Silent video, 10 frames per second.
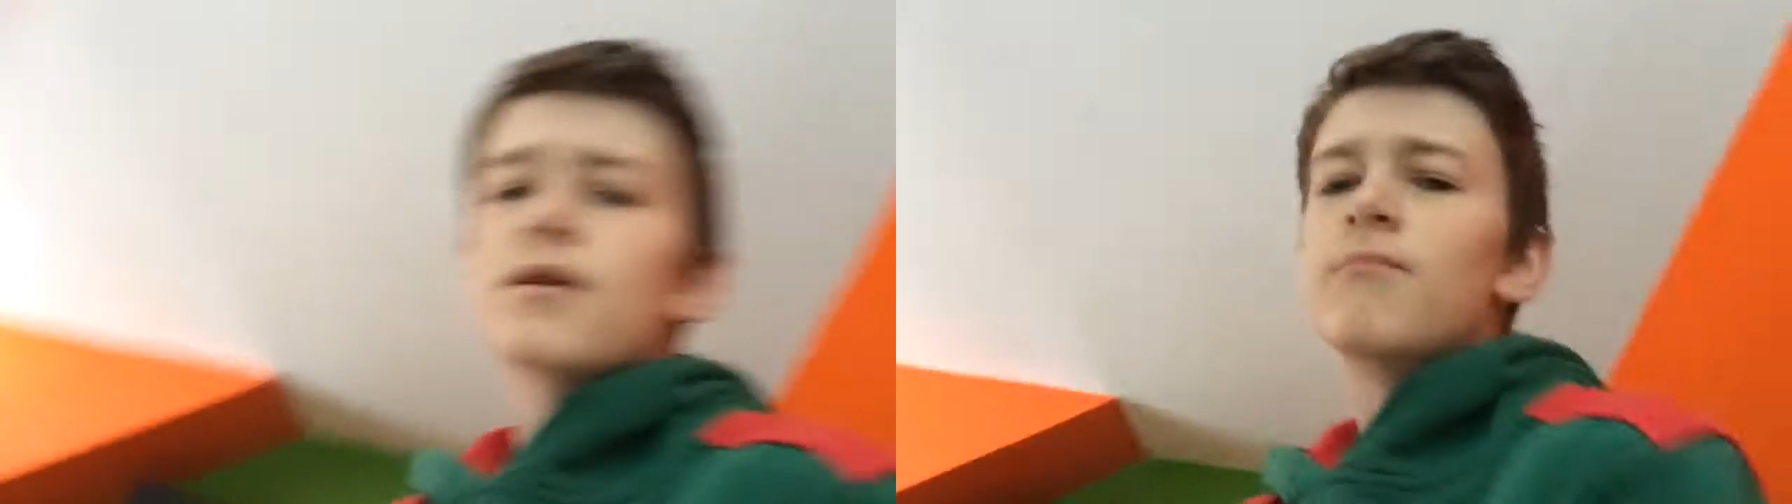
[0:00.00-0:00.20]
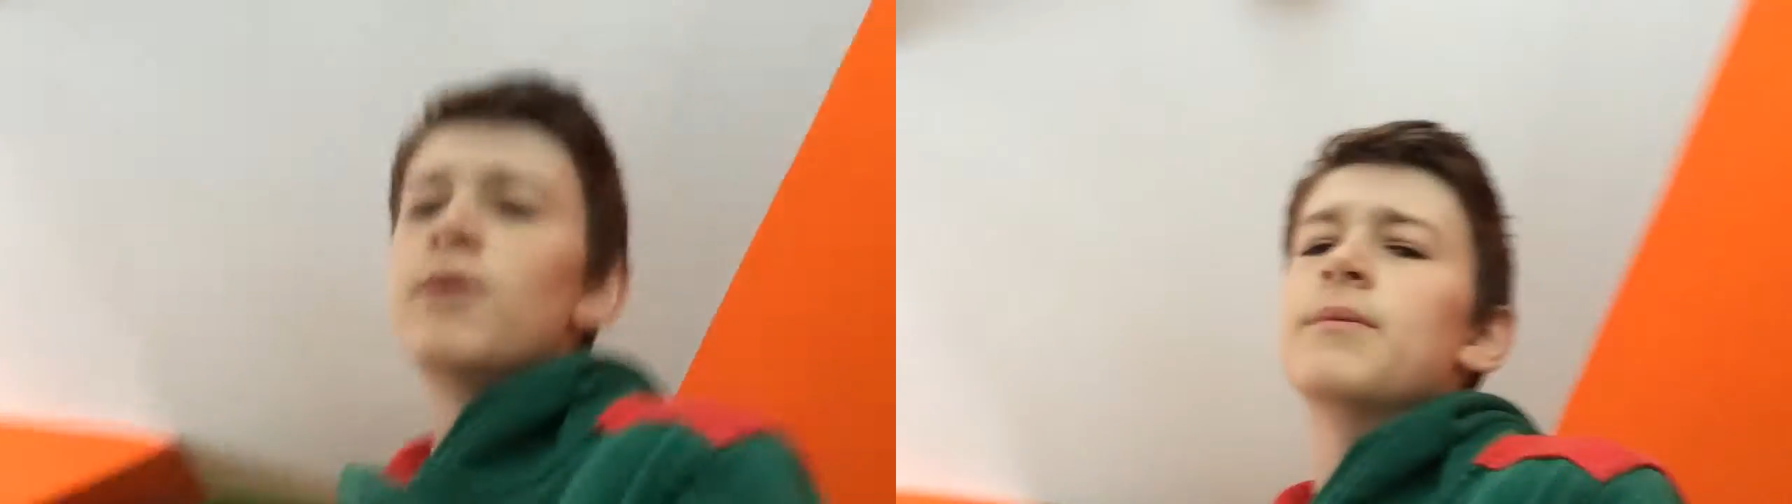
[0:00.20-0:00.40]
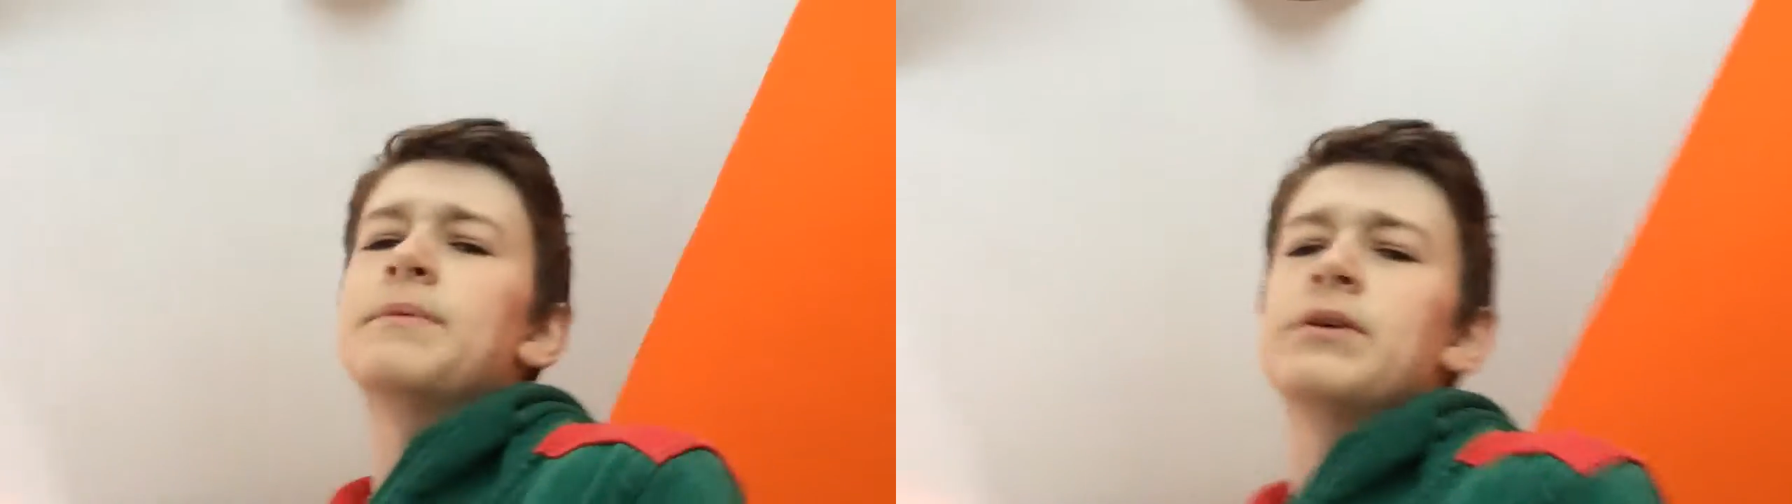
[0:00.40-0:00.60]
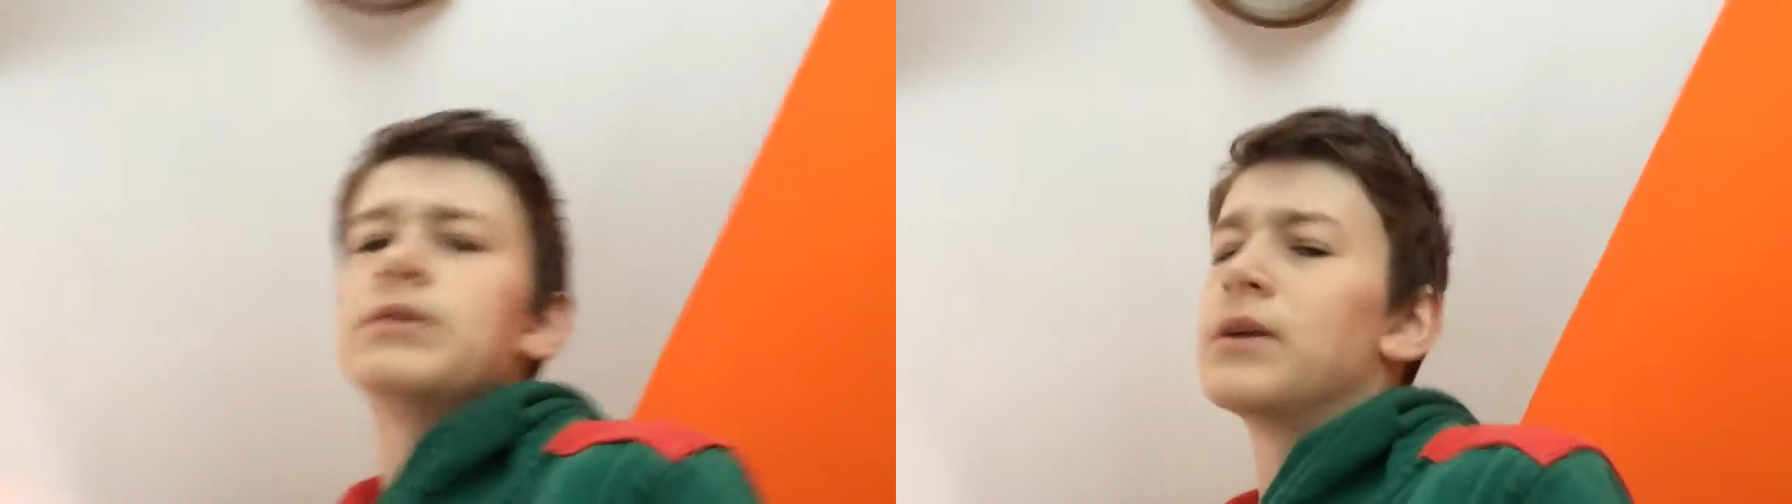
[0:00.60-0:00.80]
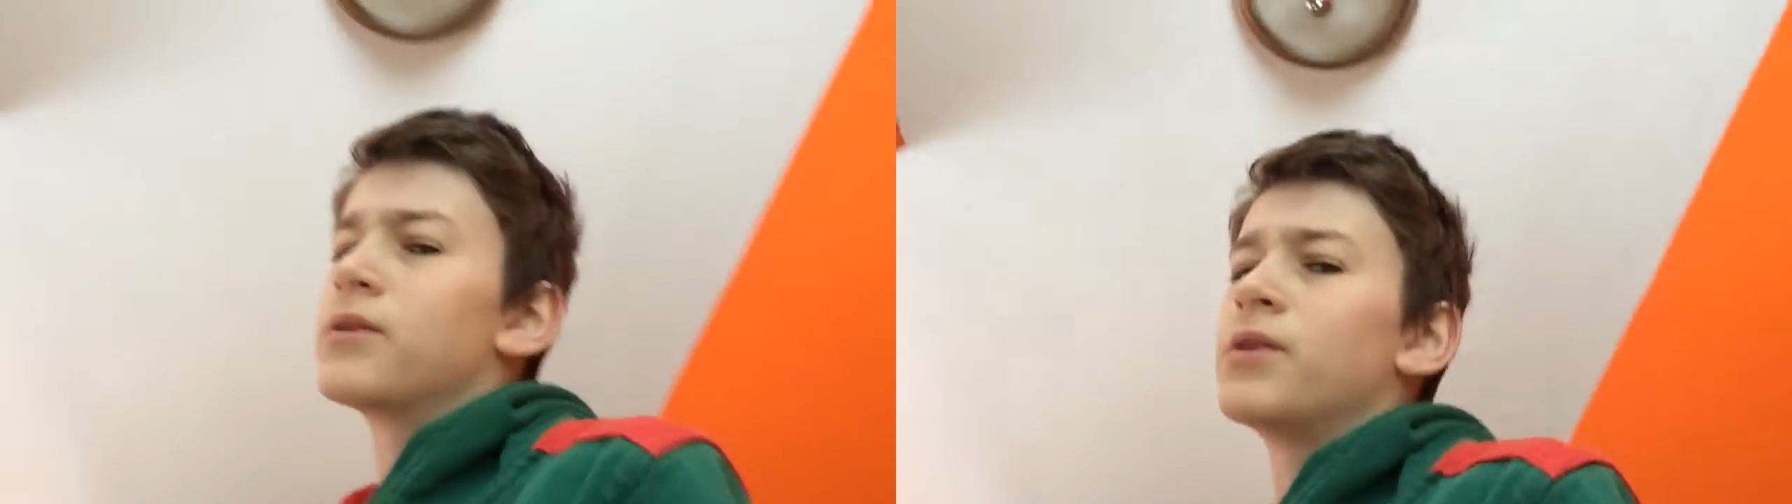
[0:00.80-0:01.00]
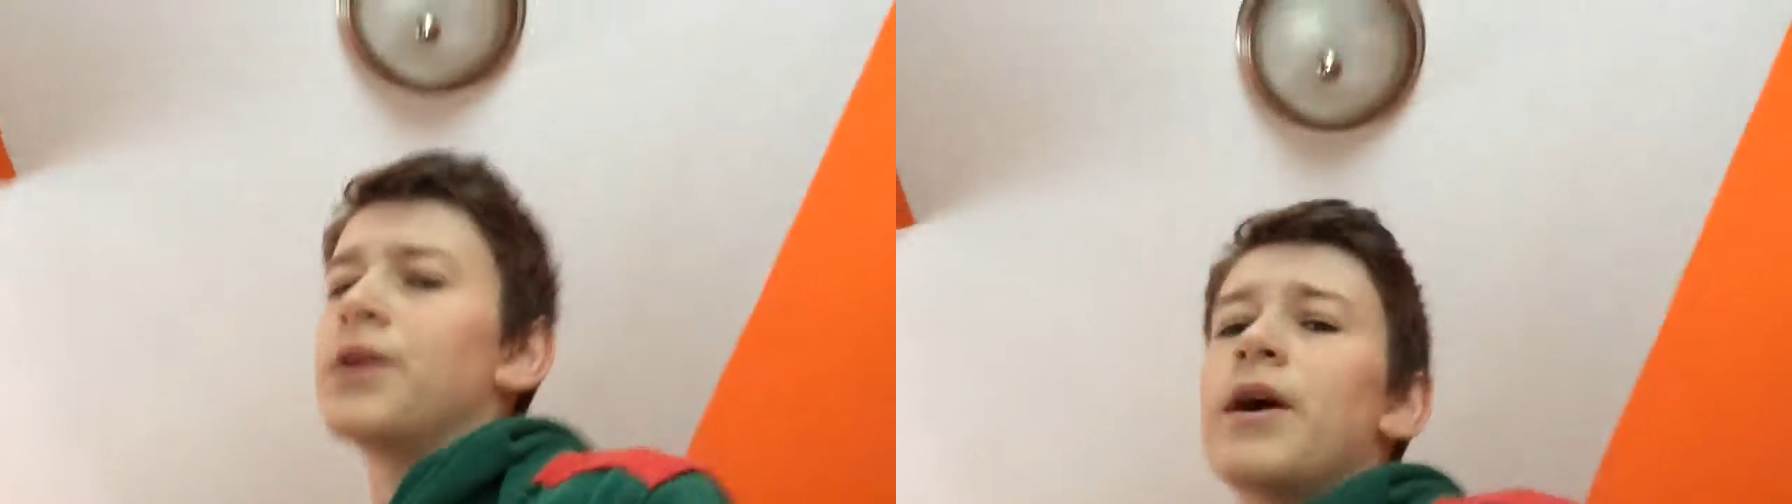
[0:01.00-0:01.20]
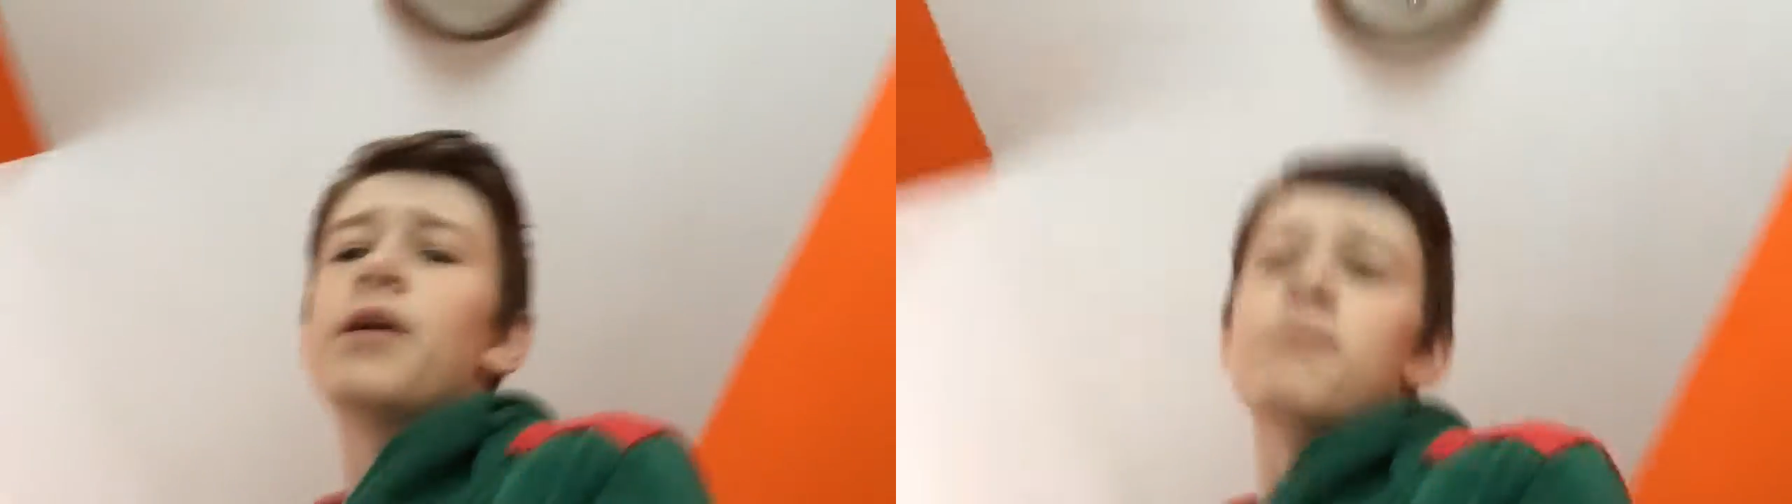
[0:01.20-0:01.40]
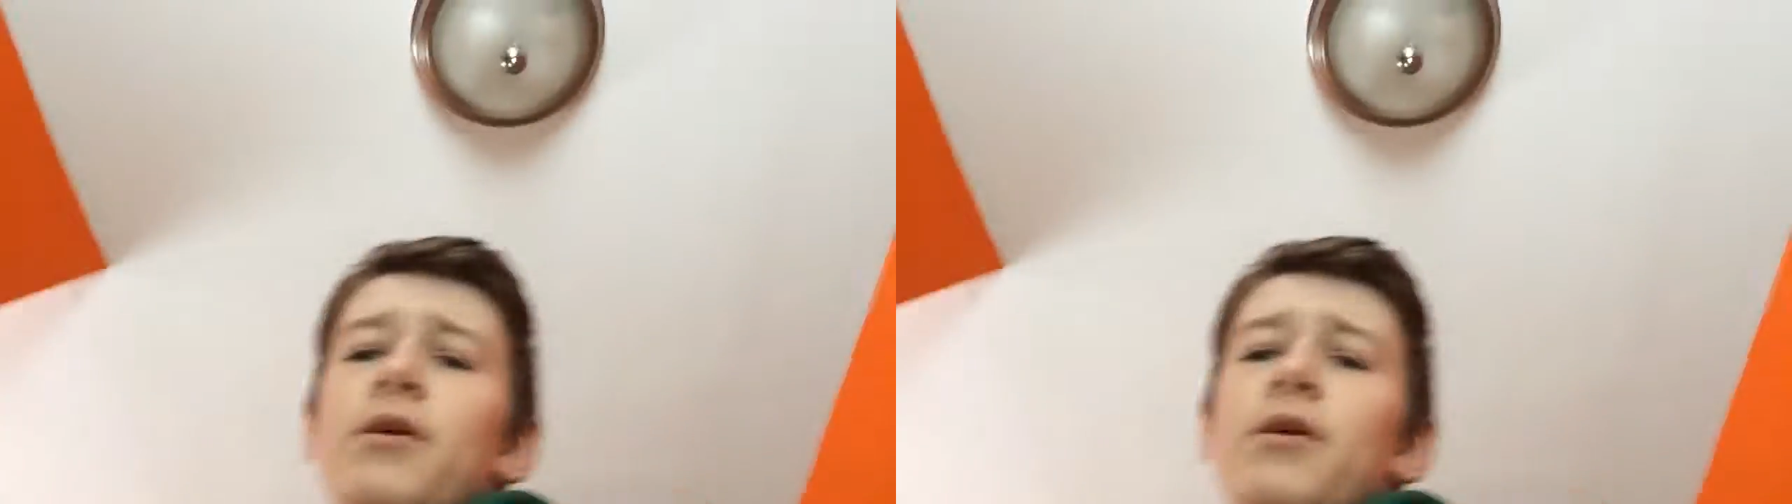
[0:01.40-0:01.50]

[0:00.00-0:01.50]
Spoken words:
It might be a little tiny